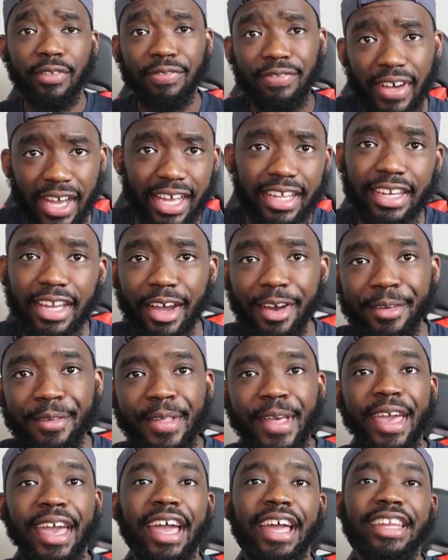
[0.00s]
the final
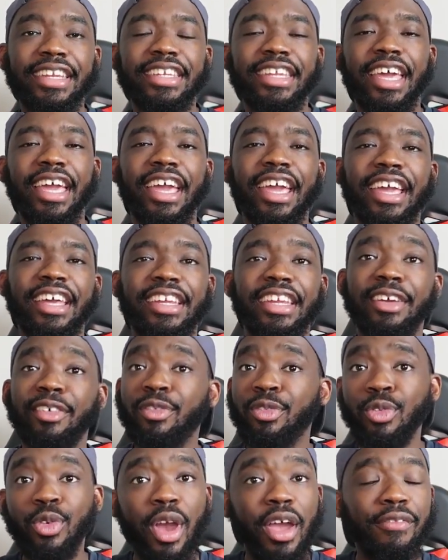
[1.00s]
and then
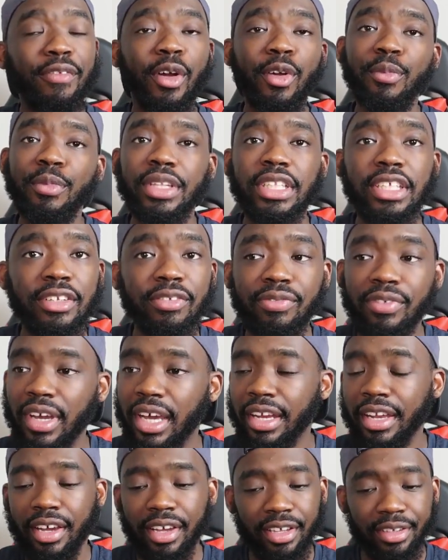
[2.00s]
whoever we meet in
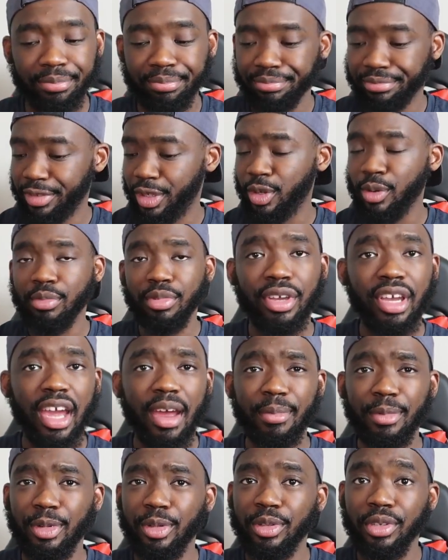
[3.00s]
final it could be
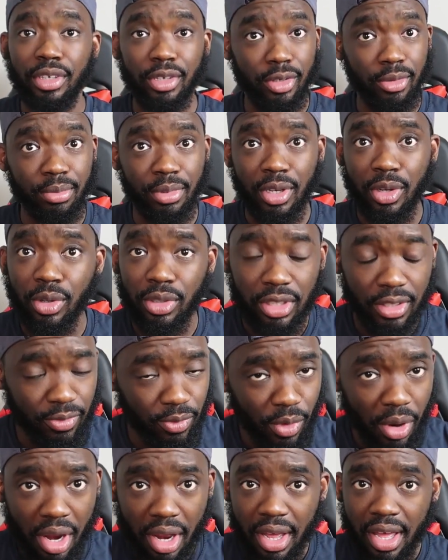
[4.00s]
cameroon it could be cote
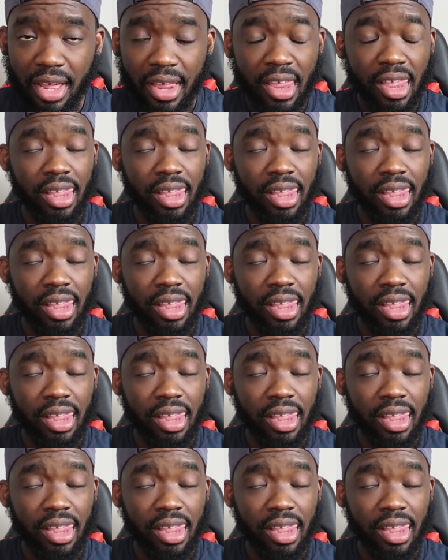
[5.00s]
d'ivoire